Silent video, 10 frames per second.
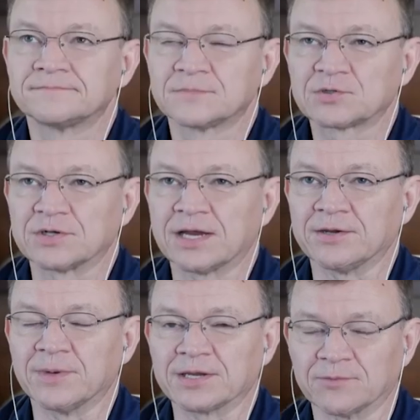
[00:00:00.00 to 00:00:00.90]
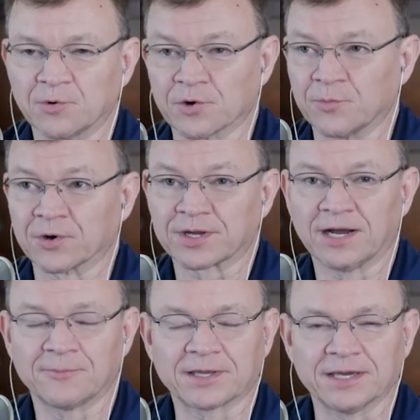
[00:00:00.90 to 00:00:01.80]
So now you're making more and more
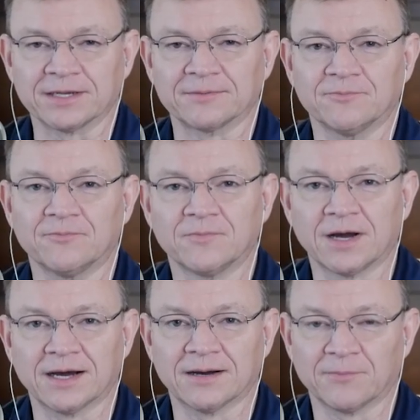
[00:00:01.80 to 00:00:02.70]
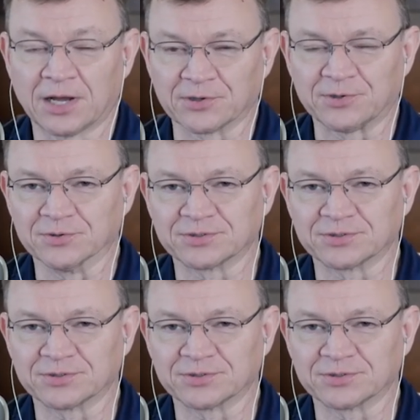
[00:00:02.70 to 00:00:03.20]
complicated molecule